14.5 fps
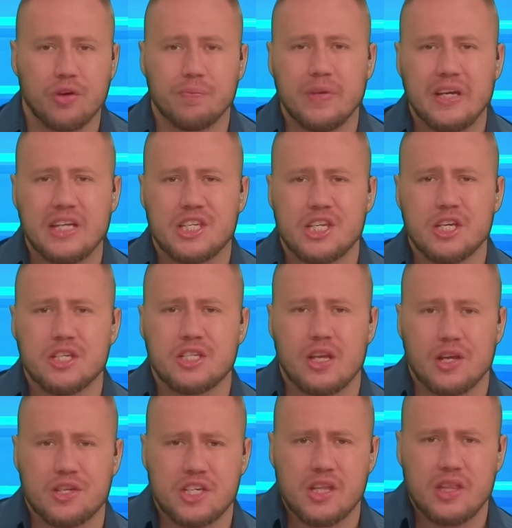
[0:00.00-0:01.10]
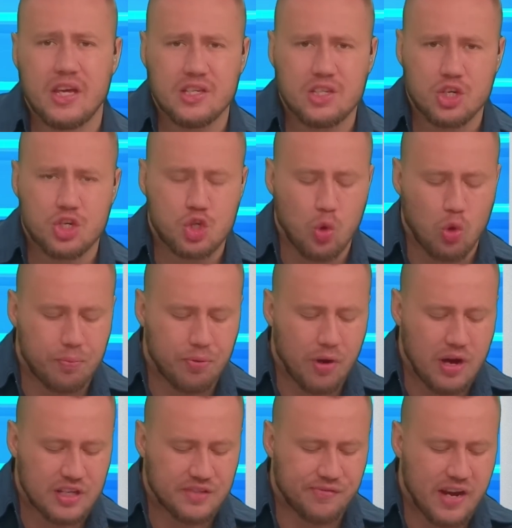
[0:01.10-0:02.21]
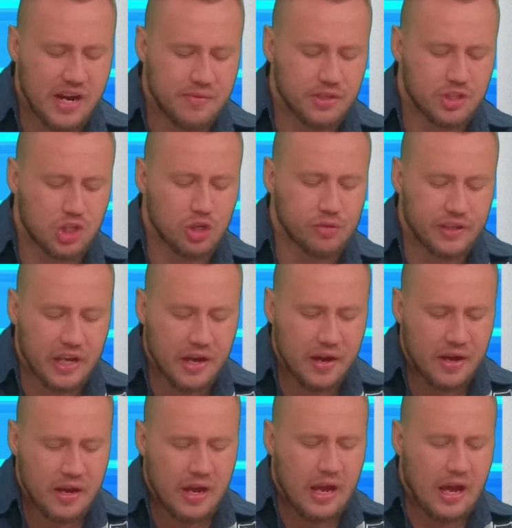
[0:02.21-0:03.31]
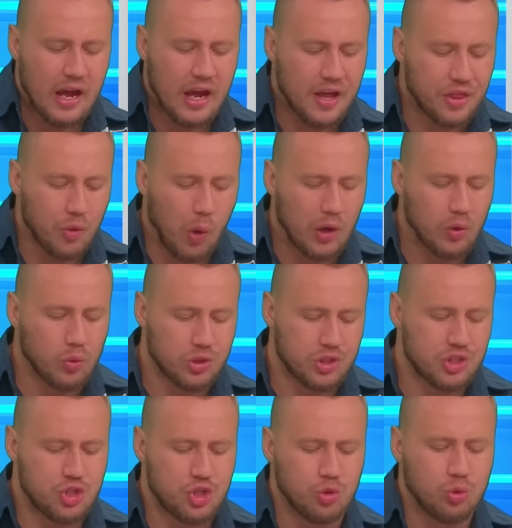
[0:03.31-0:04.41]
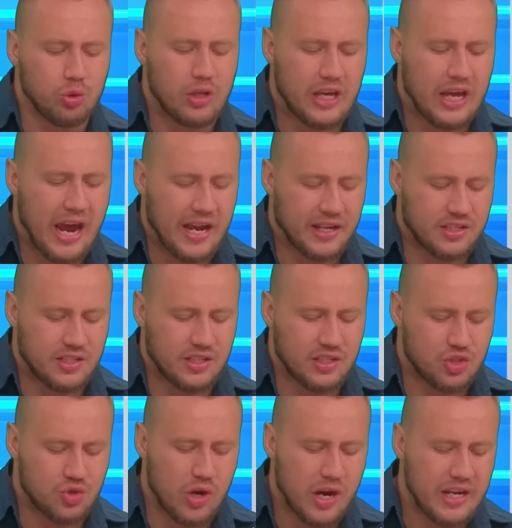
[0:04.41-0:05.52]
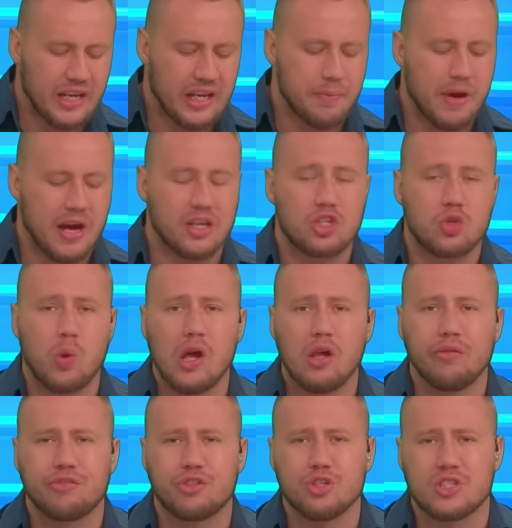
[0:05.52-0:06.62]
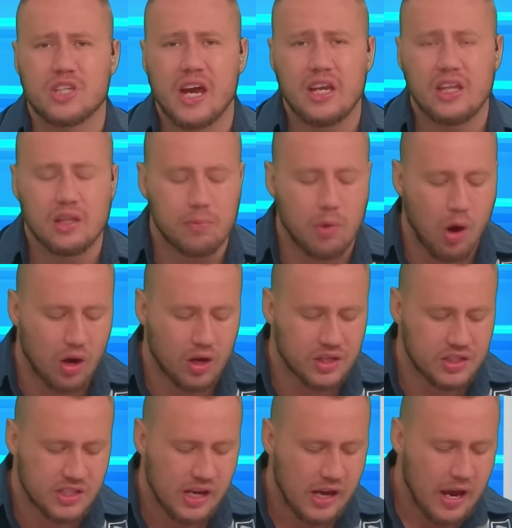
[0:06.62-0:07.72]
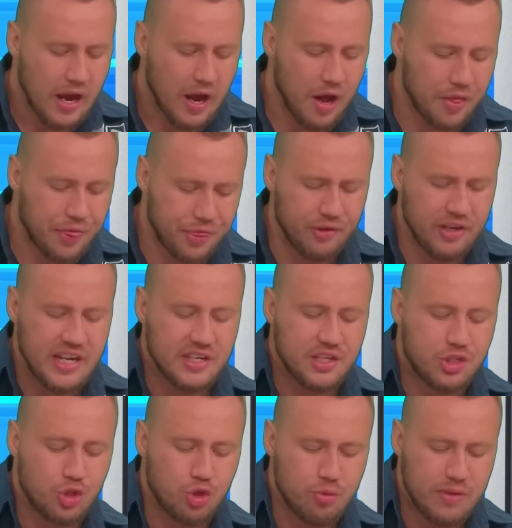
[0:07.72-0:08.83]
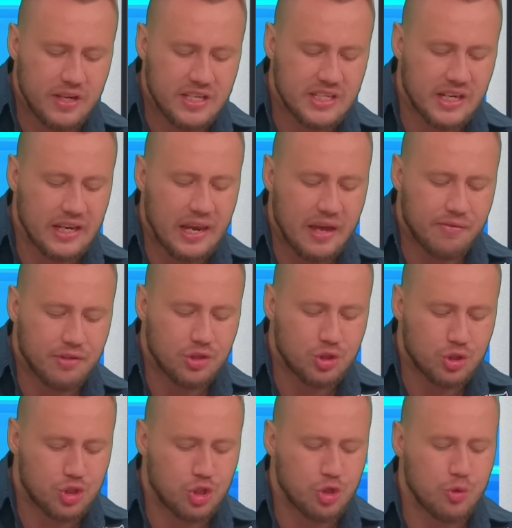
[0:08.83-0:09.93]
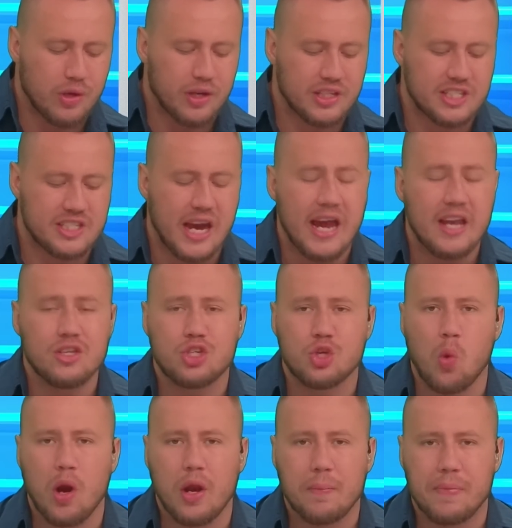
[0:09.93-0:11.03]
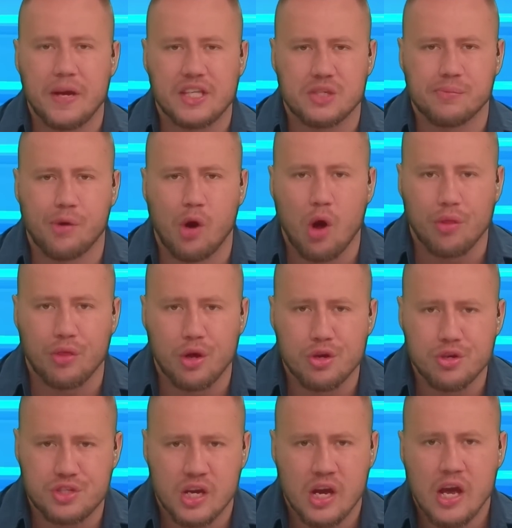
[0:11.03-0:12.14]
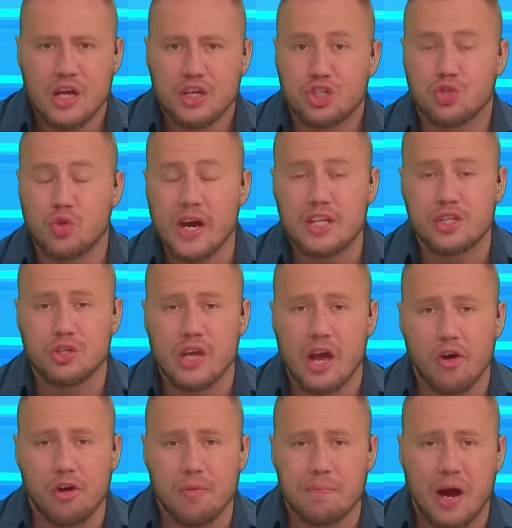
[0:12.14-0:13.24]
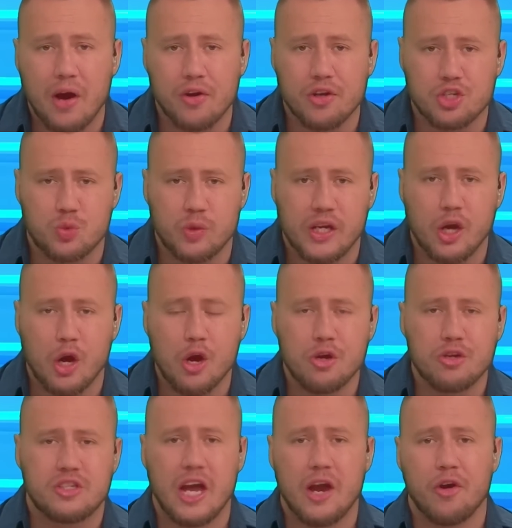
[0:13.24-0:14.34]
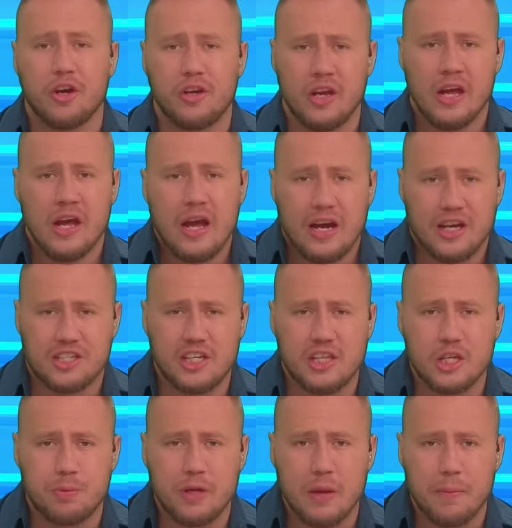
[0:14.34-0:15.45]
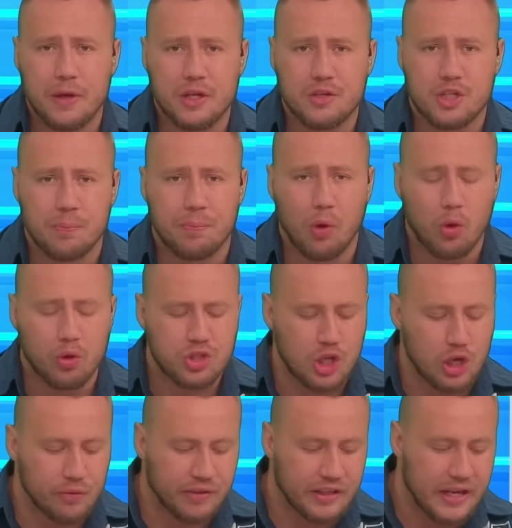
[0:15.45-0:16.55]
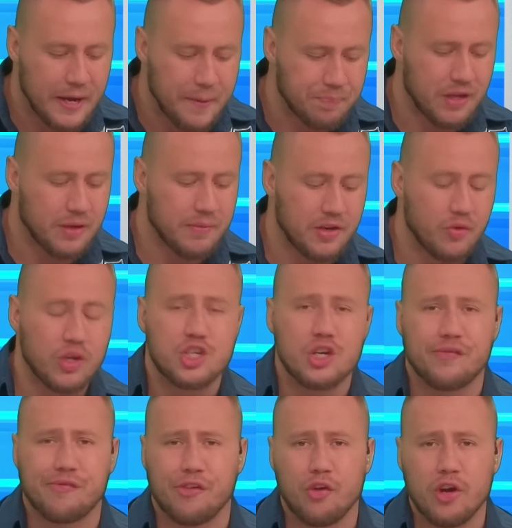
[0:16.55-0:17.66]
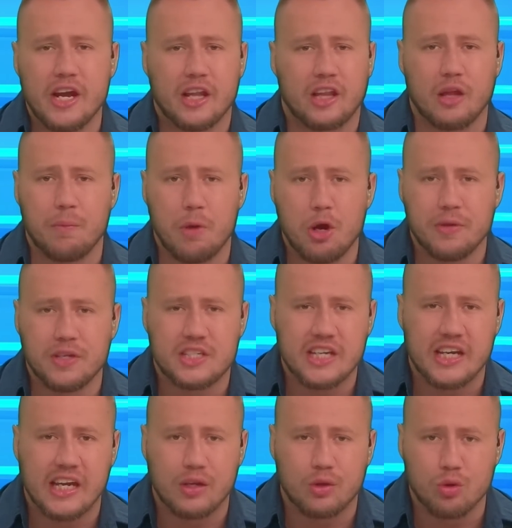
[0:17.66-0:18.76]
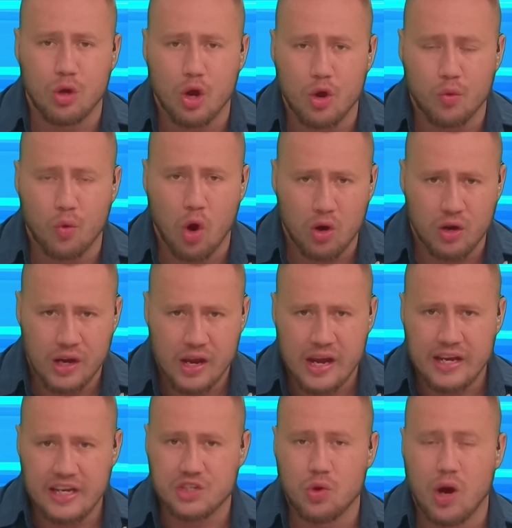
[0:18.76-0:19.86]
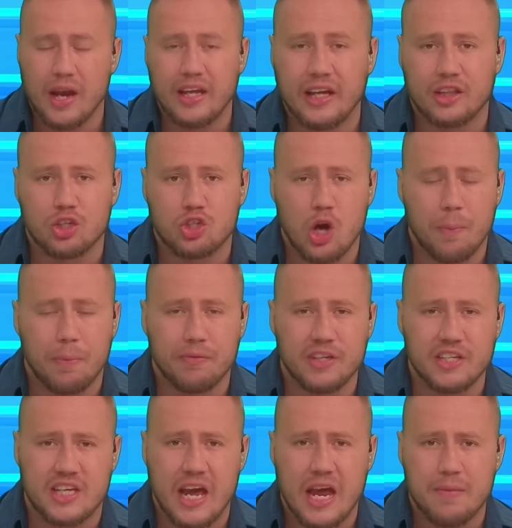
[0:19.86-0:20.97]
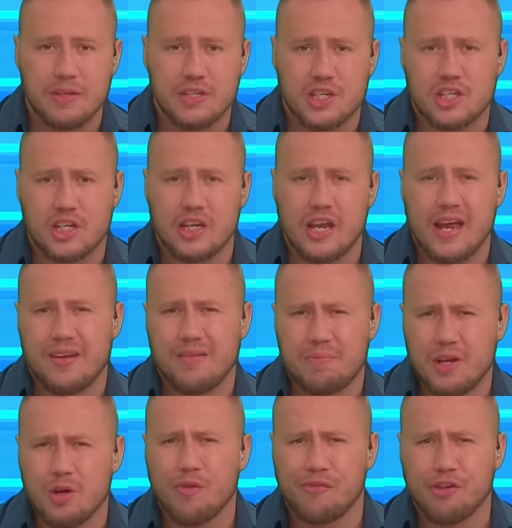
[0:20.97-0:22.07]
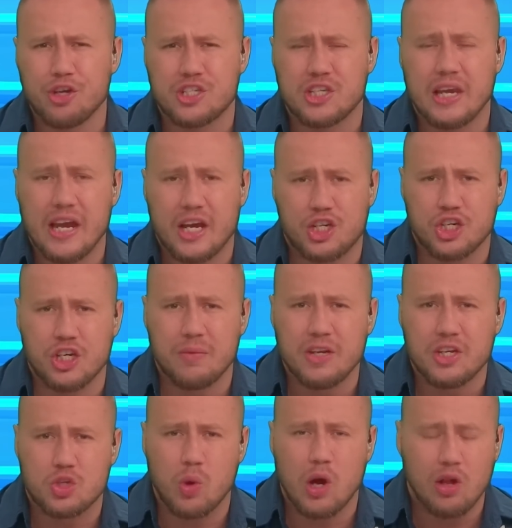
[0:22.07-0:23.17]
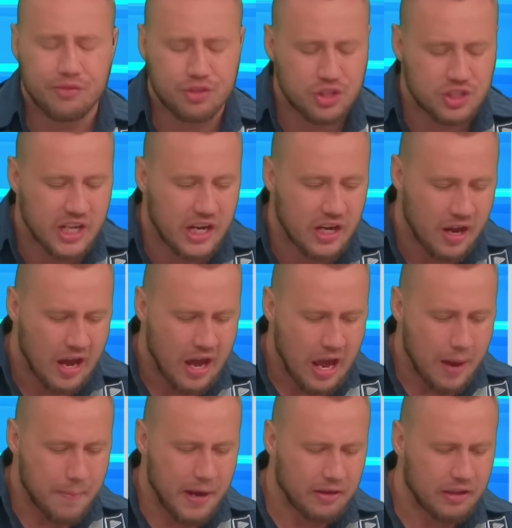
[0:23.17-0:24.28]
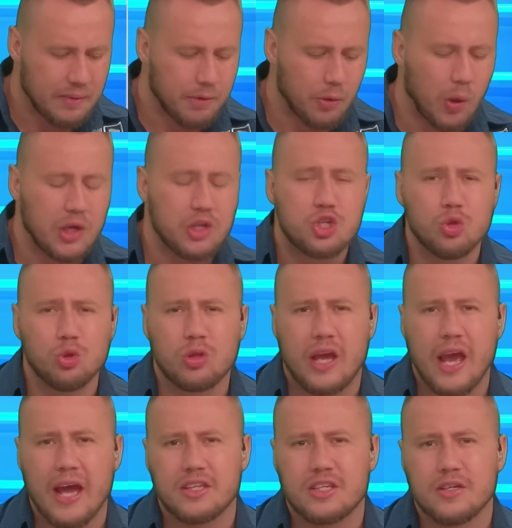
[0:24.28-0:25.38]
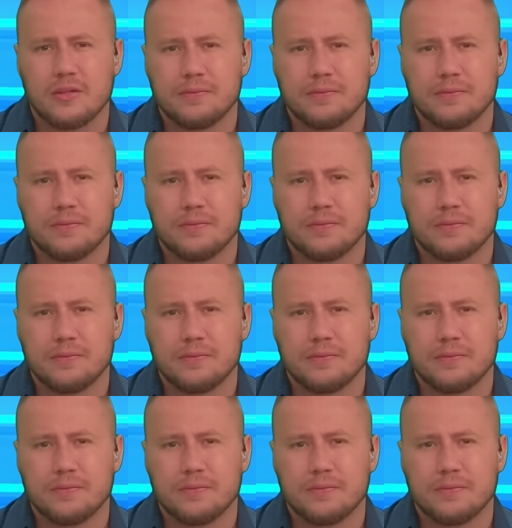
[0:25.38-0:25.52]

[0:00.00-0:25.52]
metres, and I see there is a short price favourites over here. Uh, the one horse Jewel Cat is trading at about 12 to 10 in the market. Uh, three Zoomies at 11 to 2, and it's 10 to 1 and better bar those. Straight to Darren Burrows we go. Darren, I see there's been a bit of support over here. I mean, Richard Fourie at the moment, he can do no wrong. He's riding the top of his game. Is this going to be your first selection? I mean, 12 to 10 about number one, Jewel Cat?